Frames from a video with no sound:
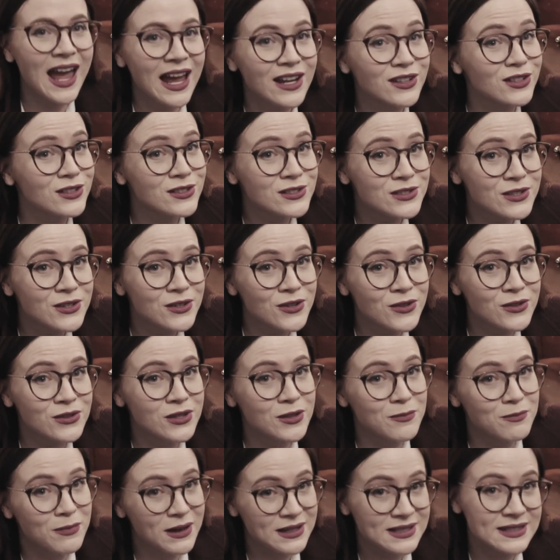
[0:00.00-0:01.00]
and also
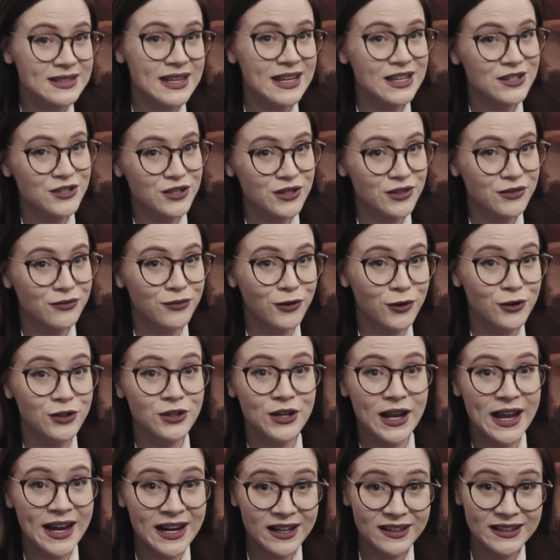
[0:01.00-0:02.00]
the bus station for
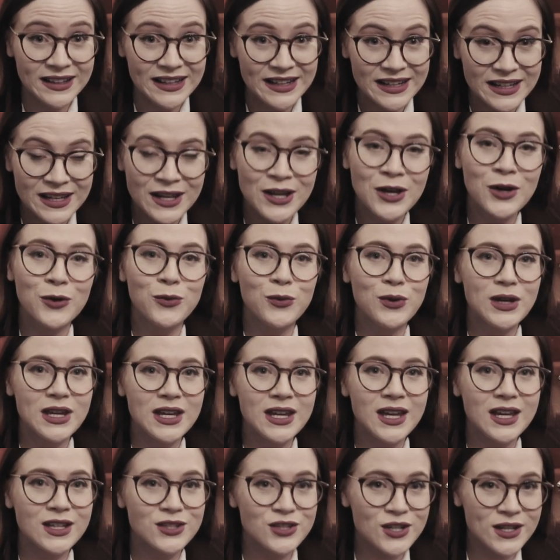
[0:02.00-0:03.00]
the Airlink.
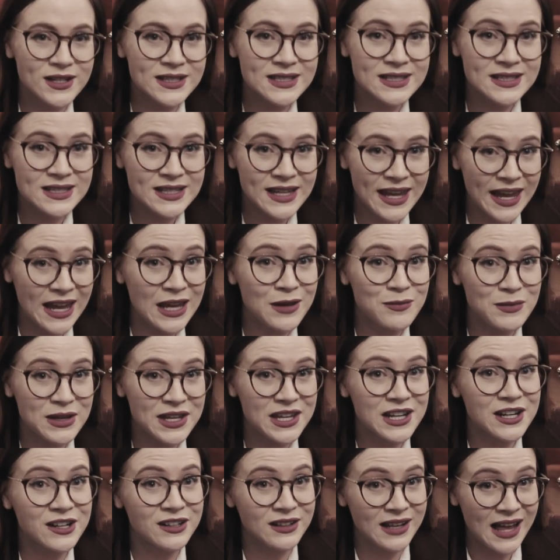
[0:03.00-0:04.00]
We just came
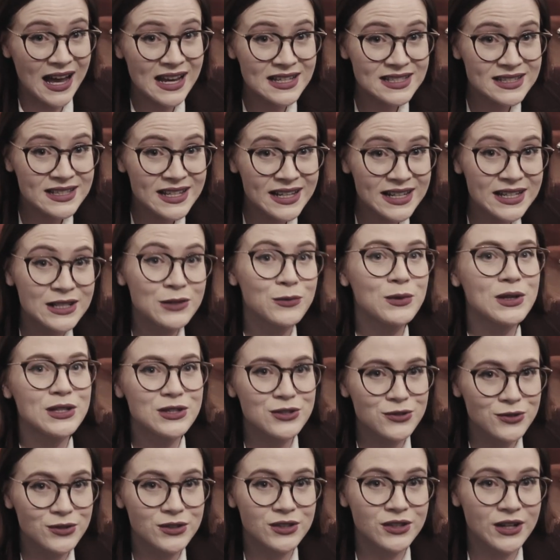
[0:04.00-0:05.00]
here last night. We
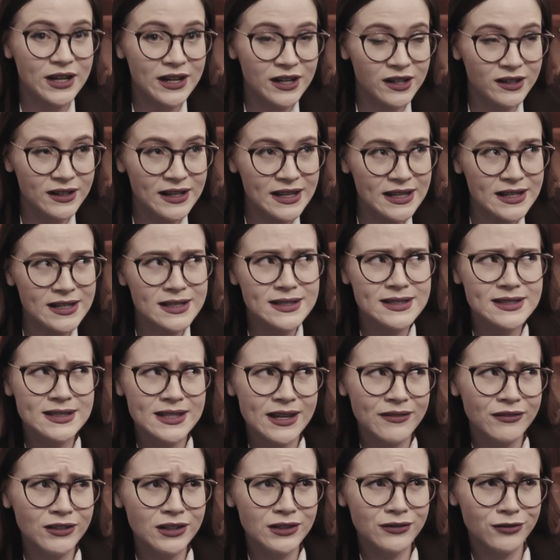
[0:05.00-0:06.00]
took the Airlink
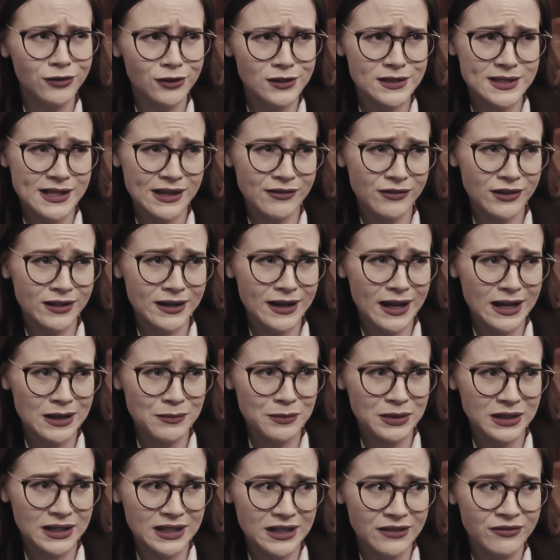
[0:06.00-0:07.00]
747, I
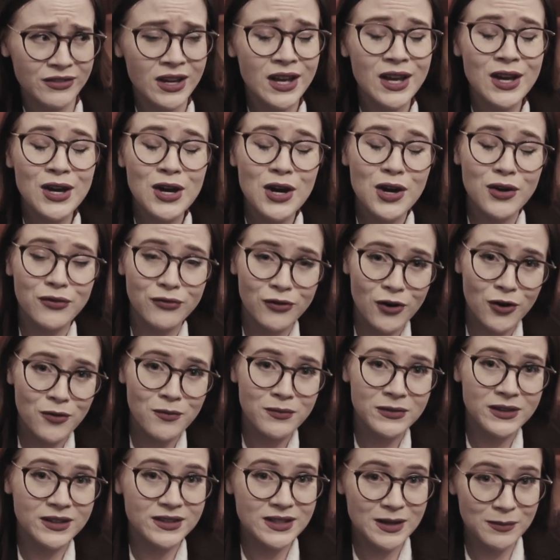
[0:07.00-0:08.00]
believe,
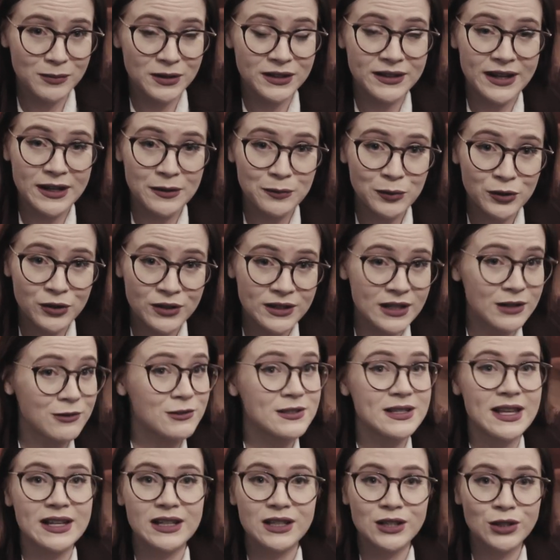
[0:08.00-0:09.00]
from the Dublin airport. It
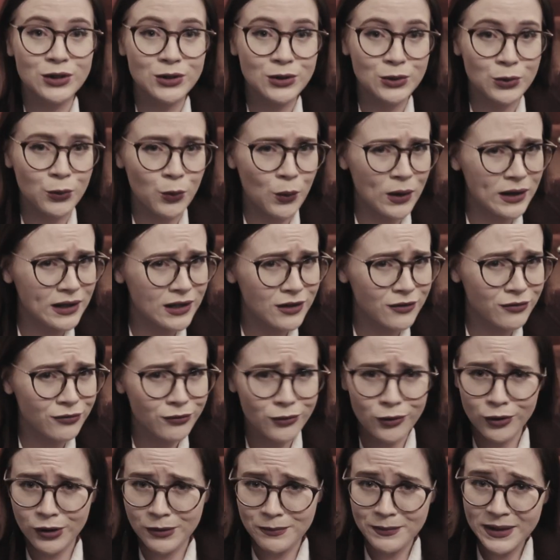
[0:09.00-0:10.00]
was like
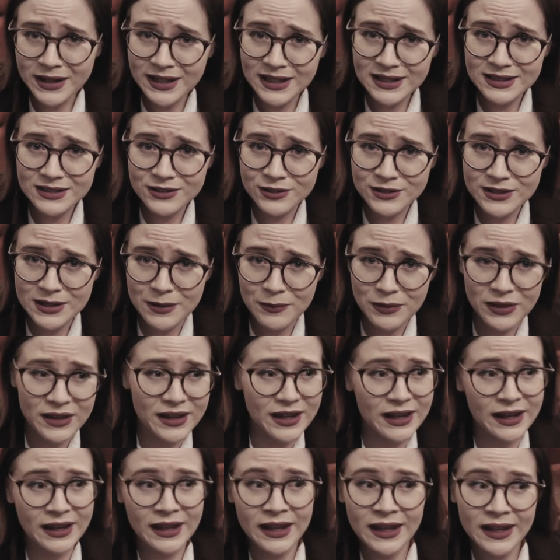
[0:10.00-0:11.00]
24 minutes or
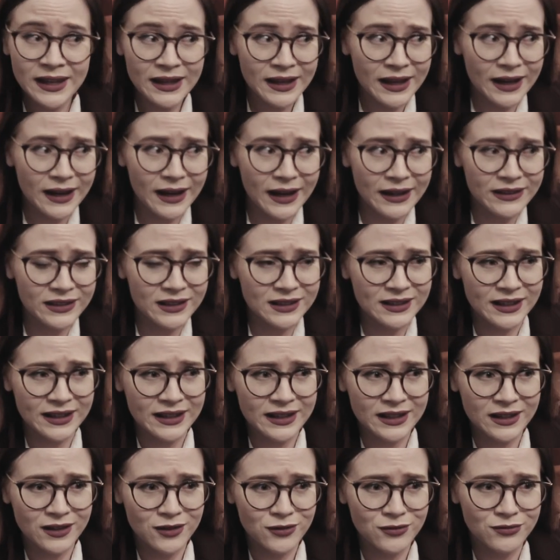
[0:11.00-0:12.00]
something. I think
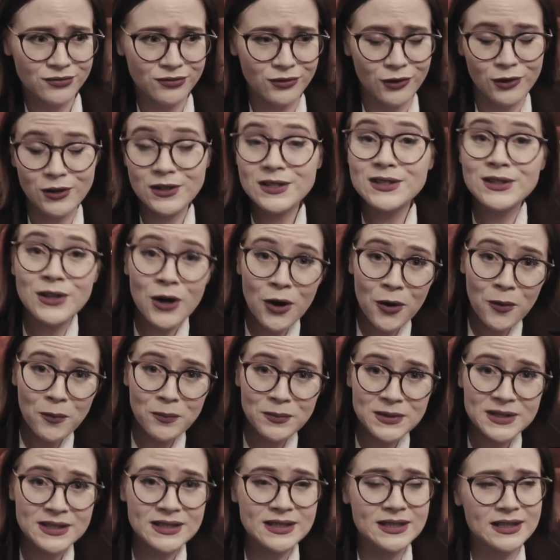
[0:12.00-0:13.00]
like 4
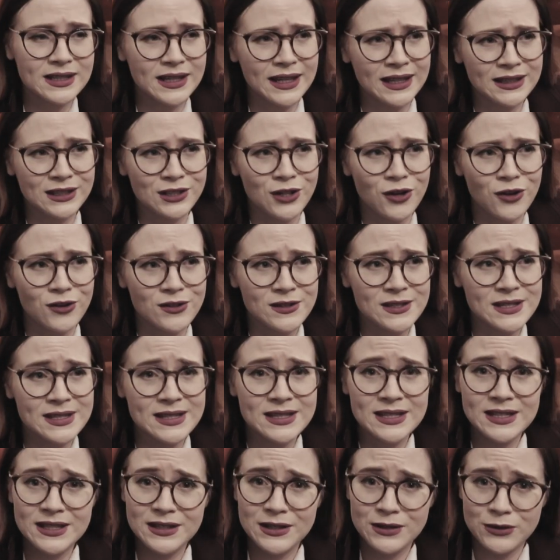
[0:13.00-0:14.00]
stops. It
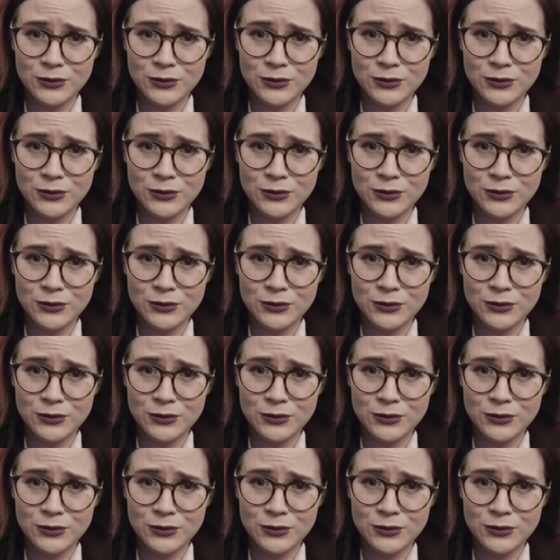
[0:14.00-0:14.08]
costs